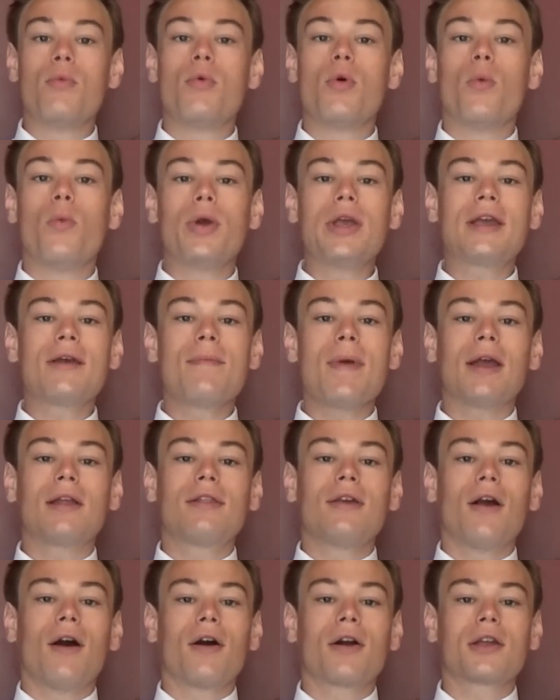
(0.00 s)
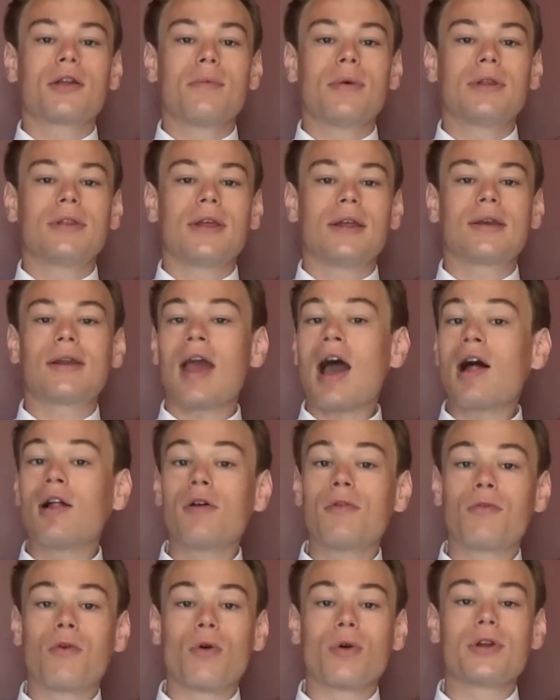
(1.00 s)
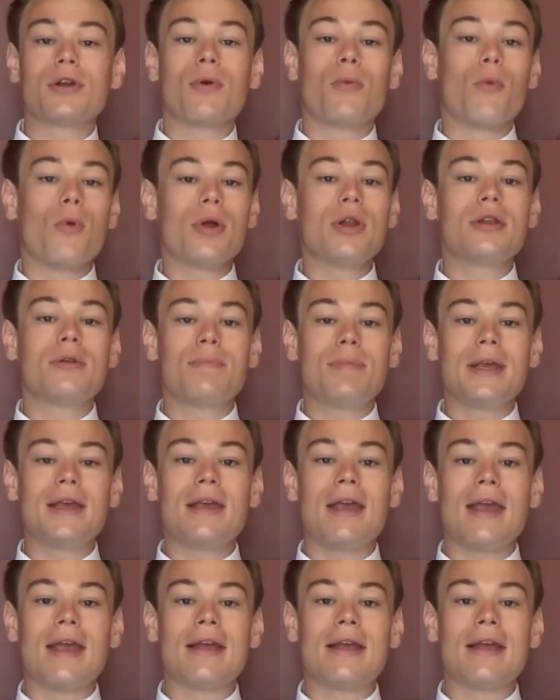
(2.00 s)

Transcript: we can make the argument that California wouldn't be